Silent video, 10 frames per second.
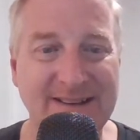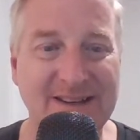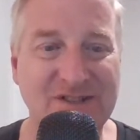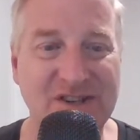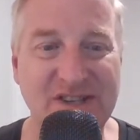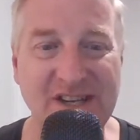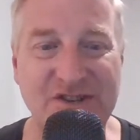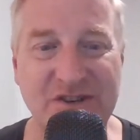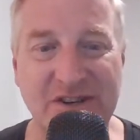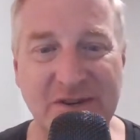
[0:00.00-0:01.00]
It's just
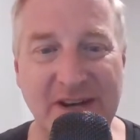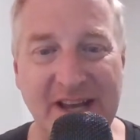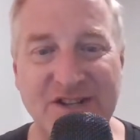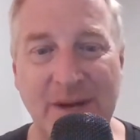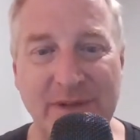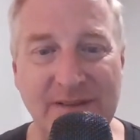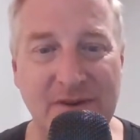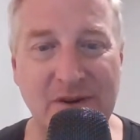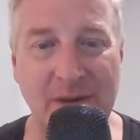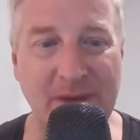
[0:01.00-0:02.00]
easier to do in Asia, believe
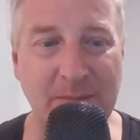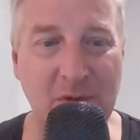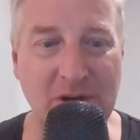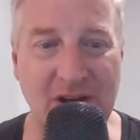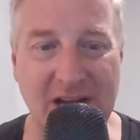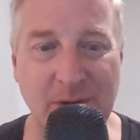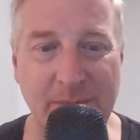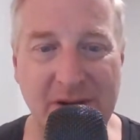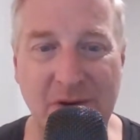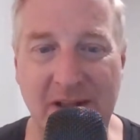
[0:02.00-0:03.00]
it or not. People were talking about
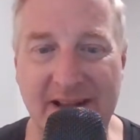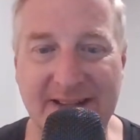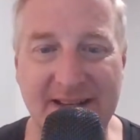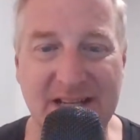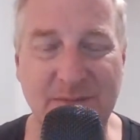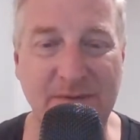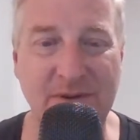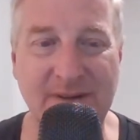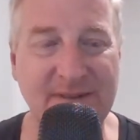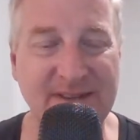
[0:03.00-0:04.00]
Bitcoin in the 1990s
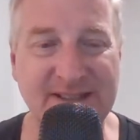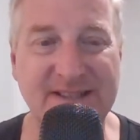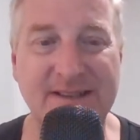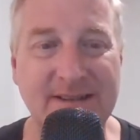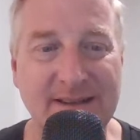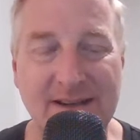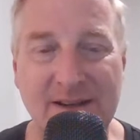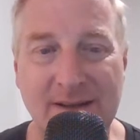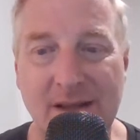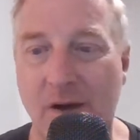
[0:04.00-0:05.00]
before it even existed.
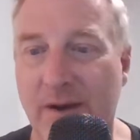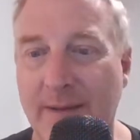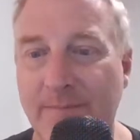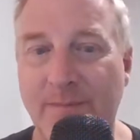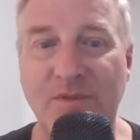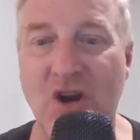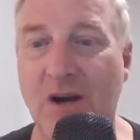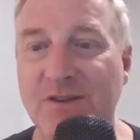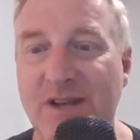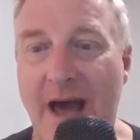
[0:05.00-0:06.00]
Okay,
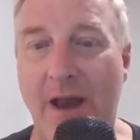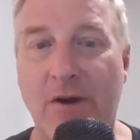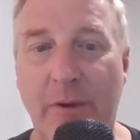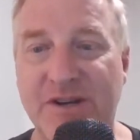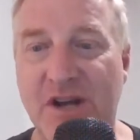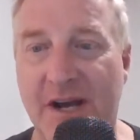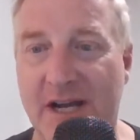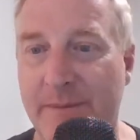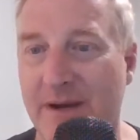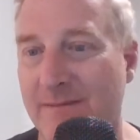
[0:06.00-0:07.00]
Charles, I don't know what you're talking
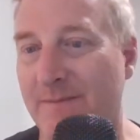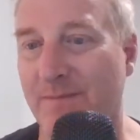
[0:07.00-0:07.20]
about.